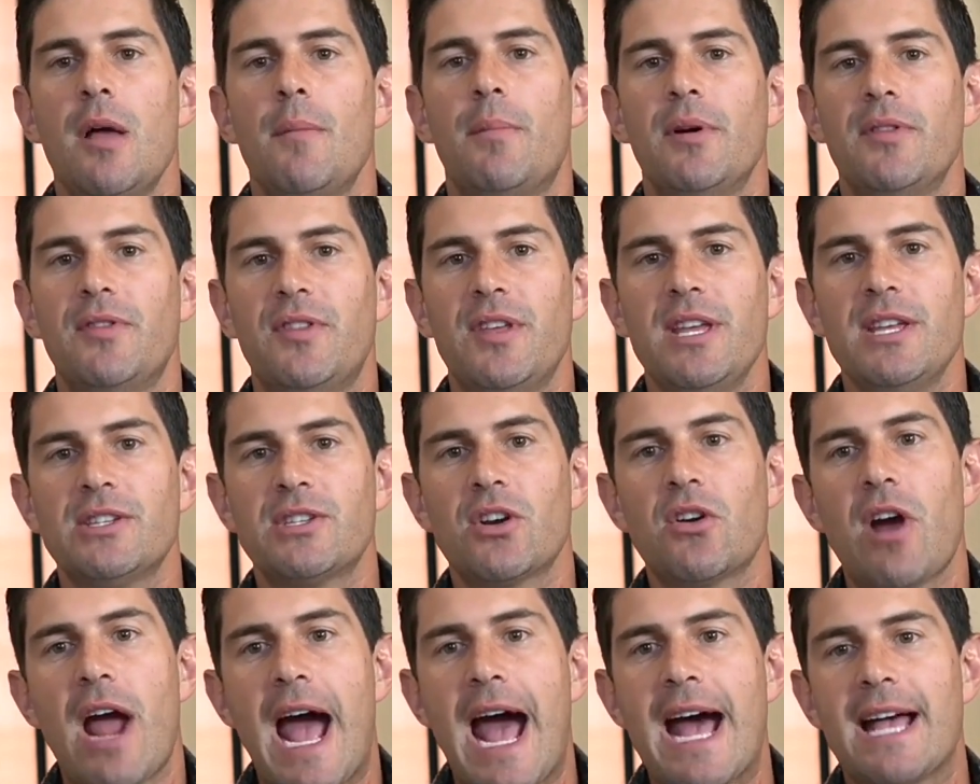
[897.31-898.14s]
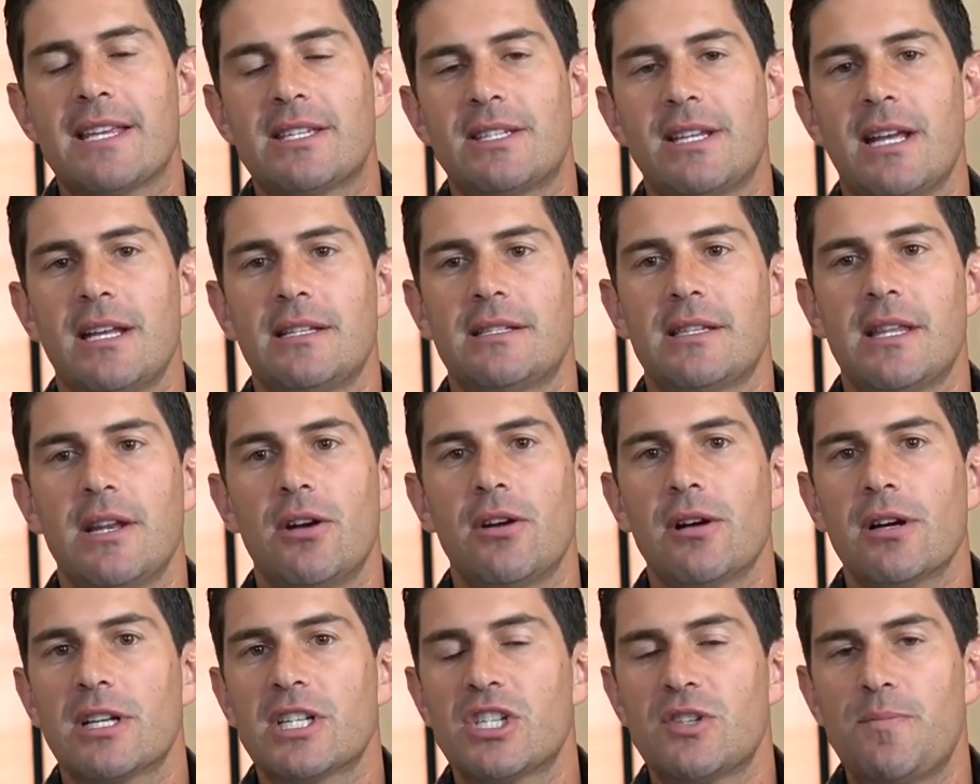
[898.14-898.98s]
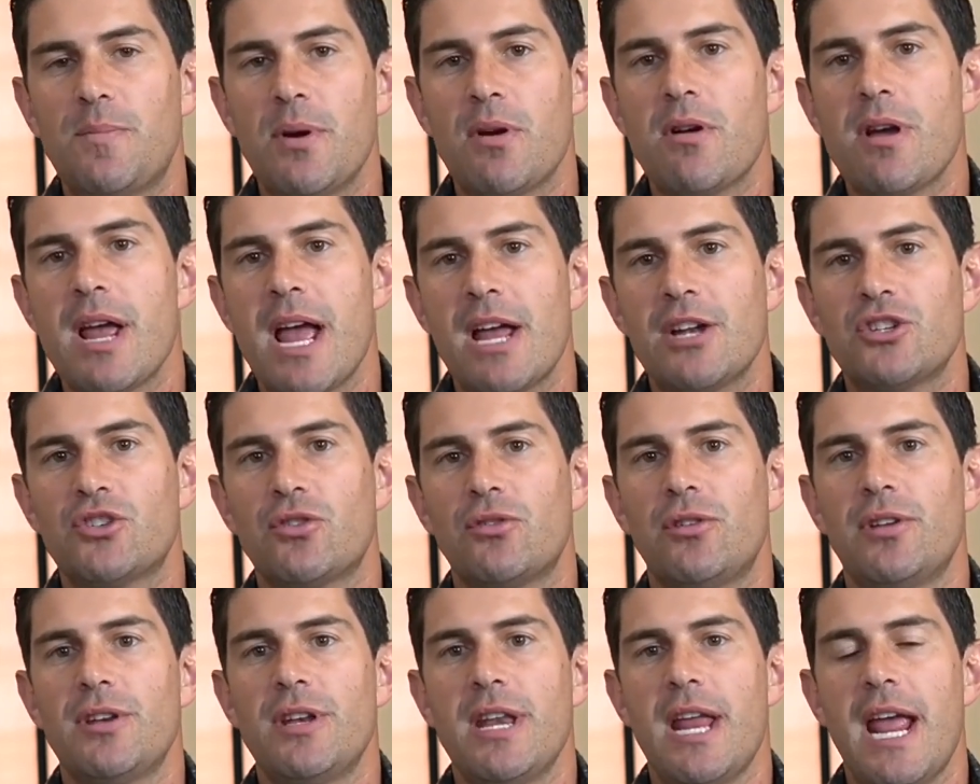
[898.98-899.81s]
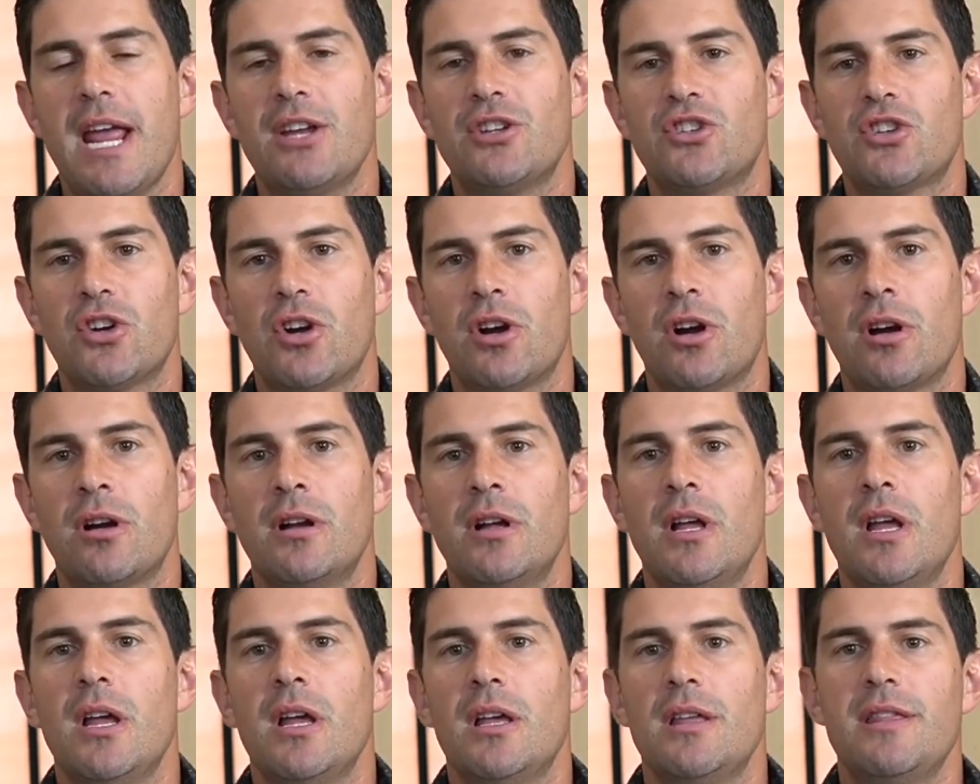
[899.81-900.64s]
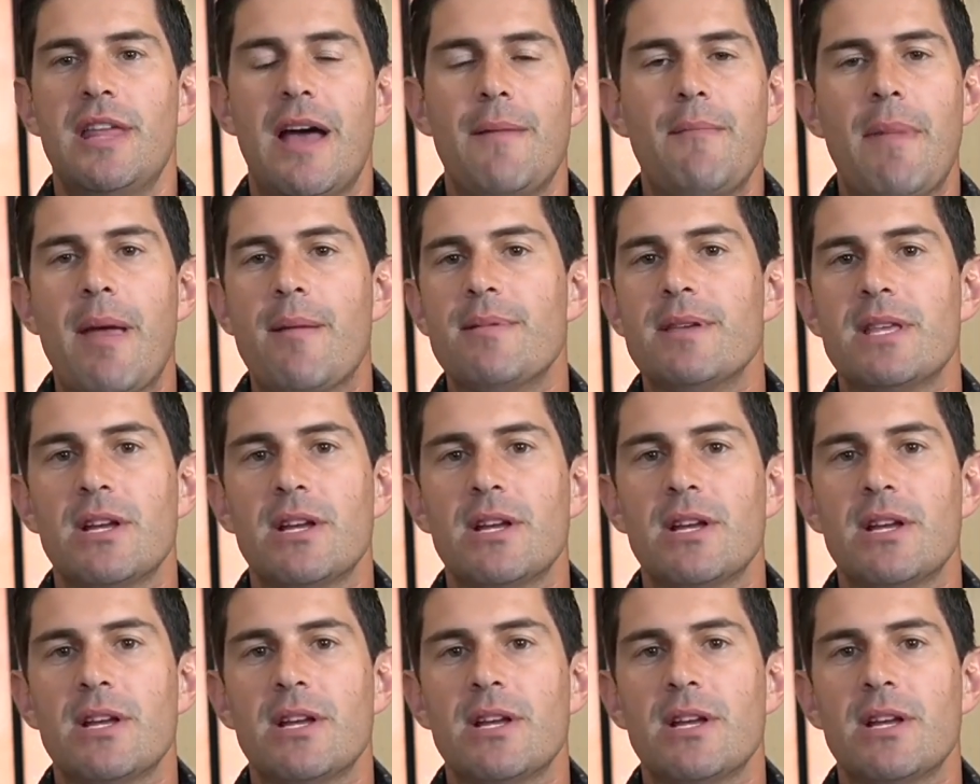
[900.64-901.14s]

But these are assets that are experiential in nature, that maybe